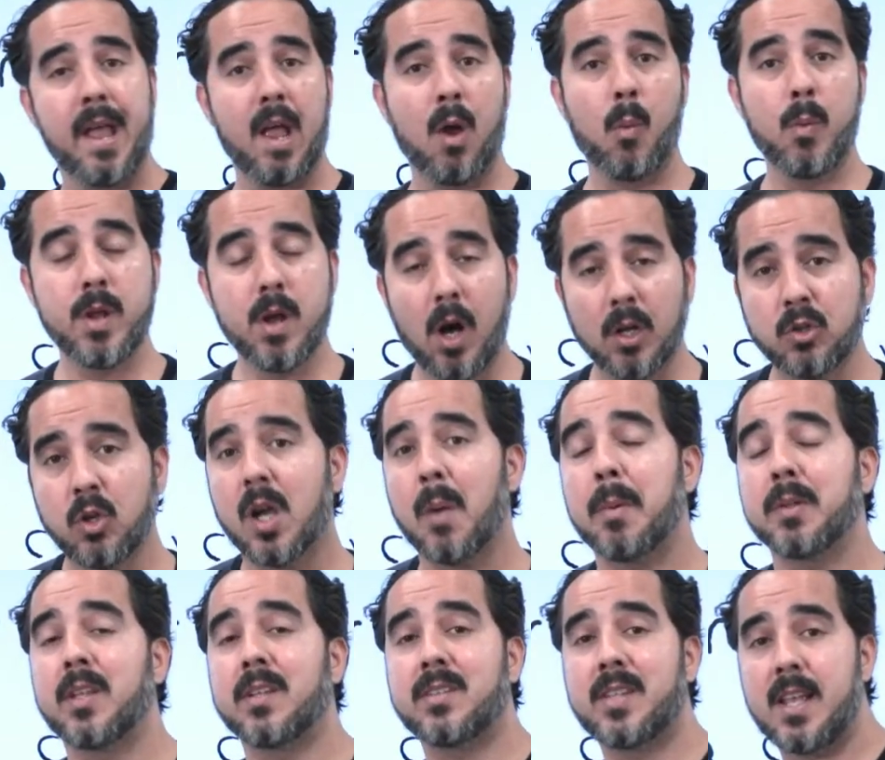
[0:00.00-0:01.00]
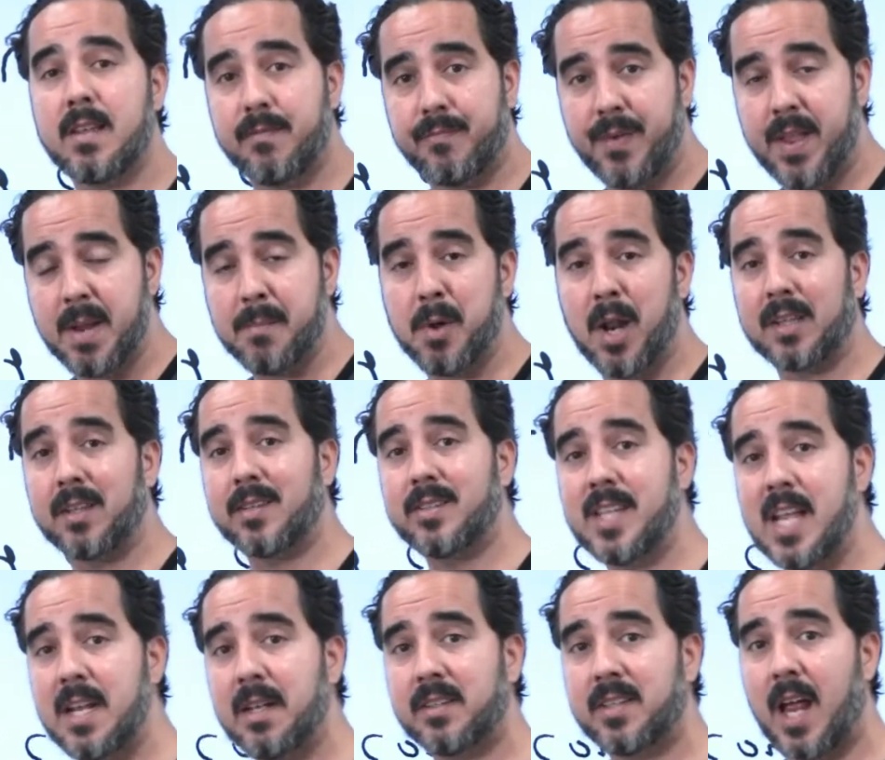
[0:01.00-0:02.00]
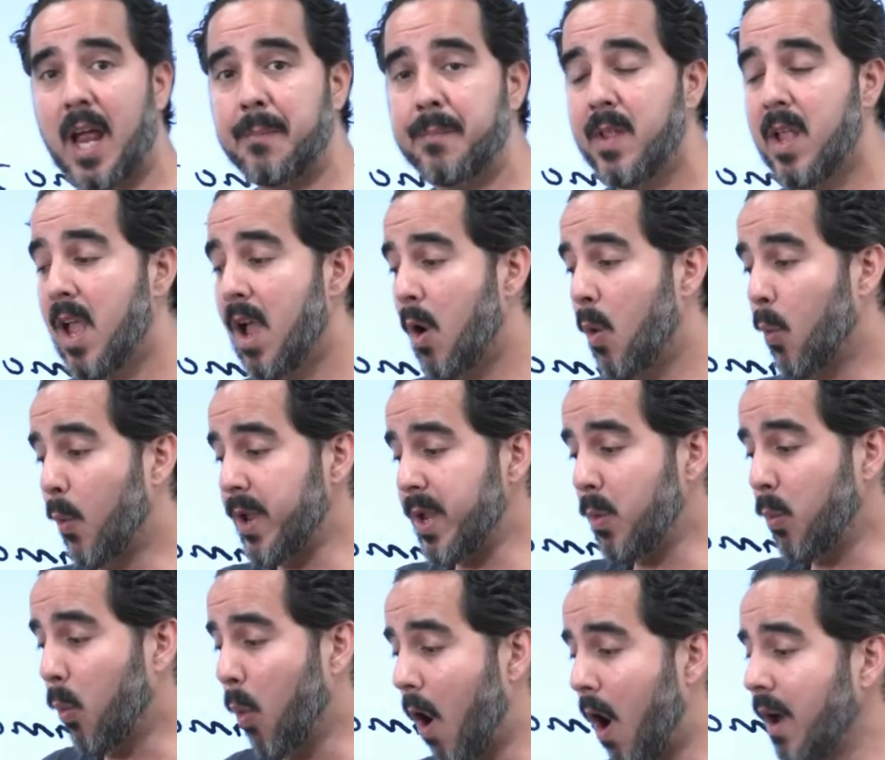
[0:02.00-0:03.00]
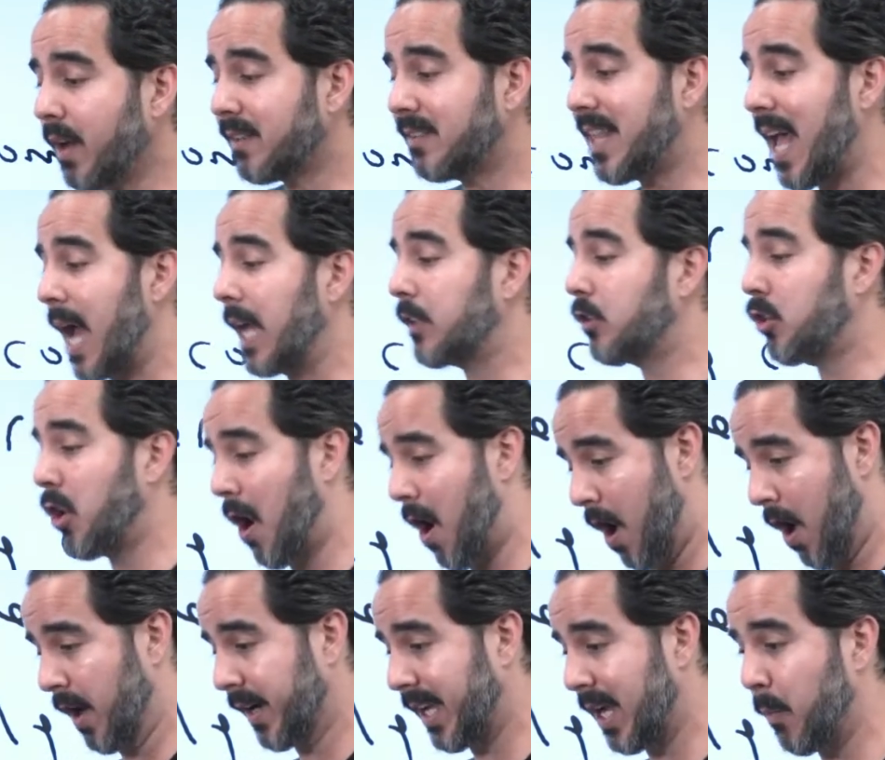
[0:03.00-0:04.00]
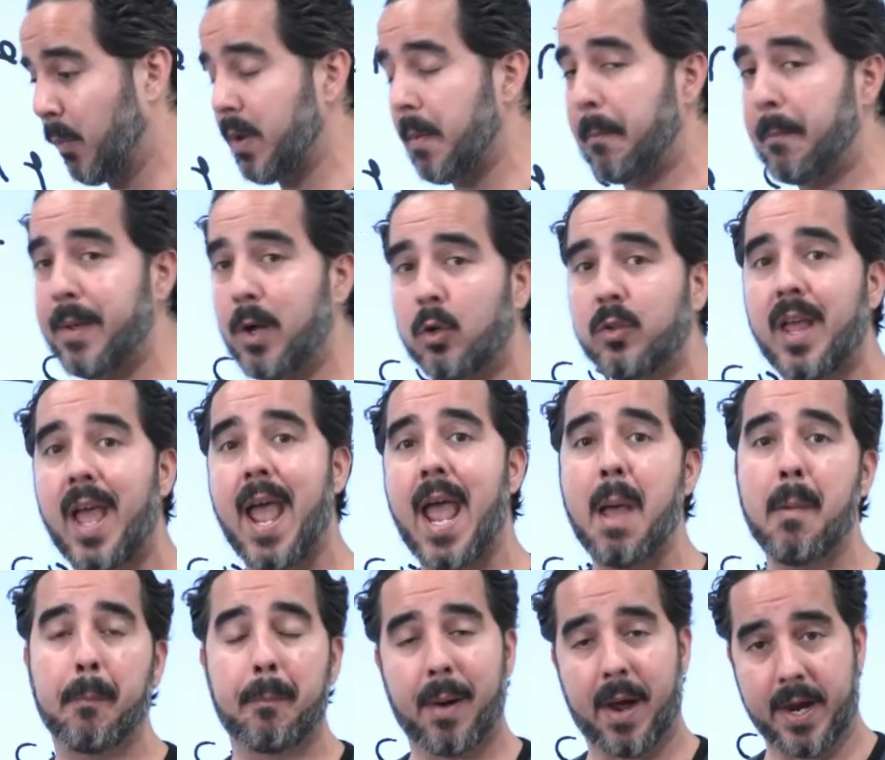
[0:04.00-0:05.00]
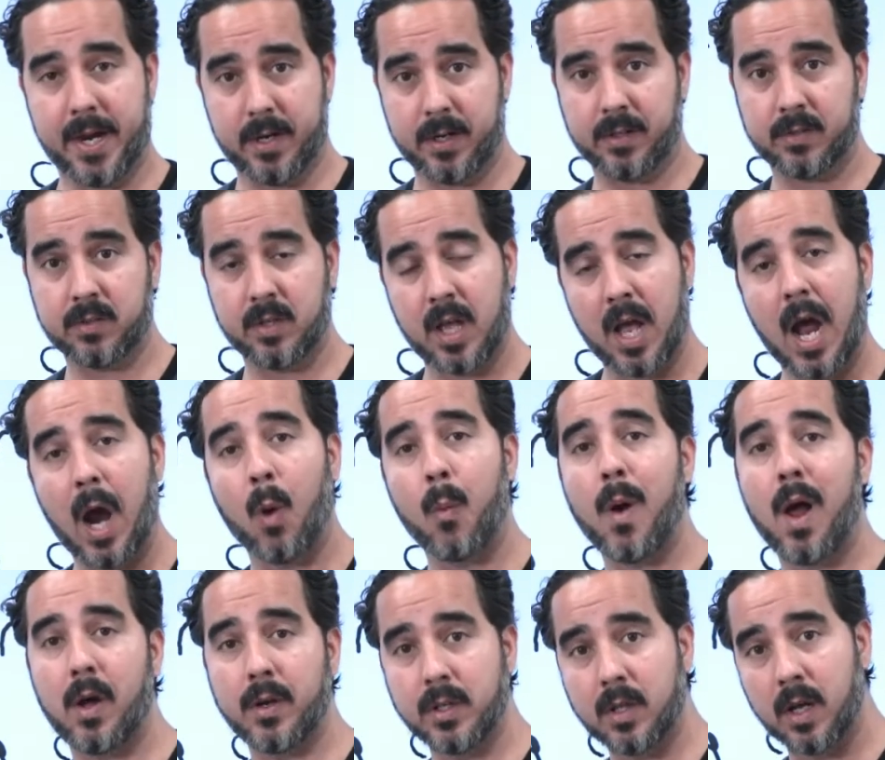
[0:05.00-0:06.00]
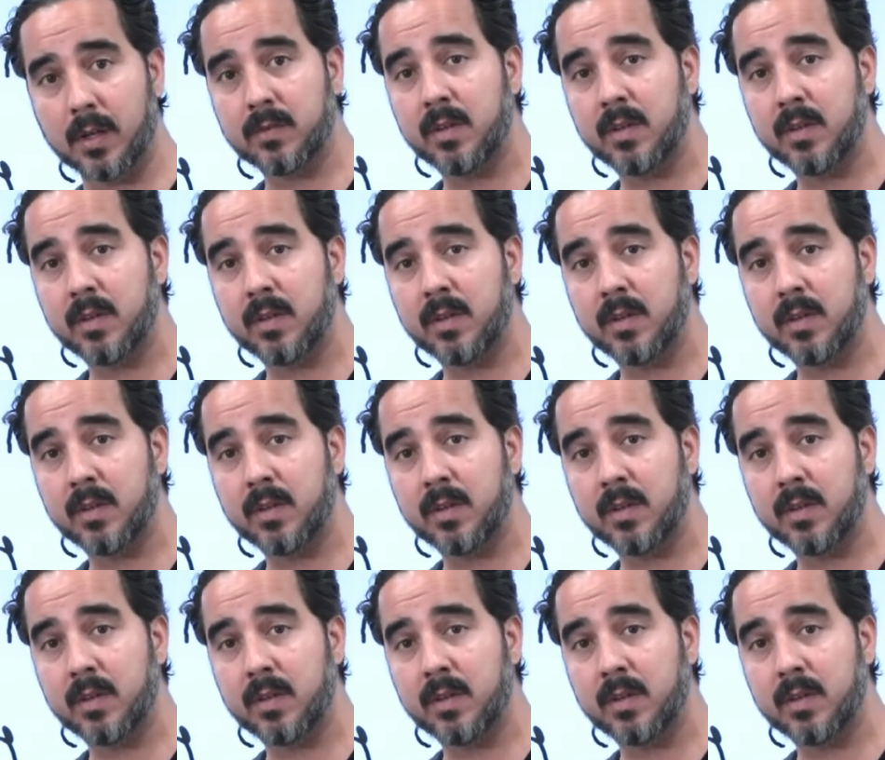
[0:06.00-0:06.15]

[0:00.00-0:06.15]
and we all talk about the same thing, but at the same time, we walk that talk and we build empires around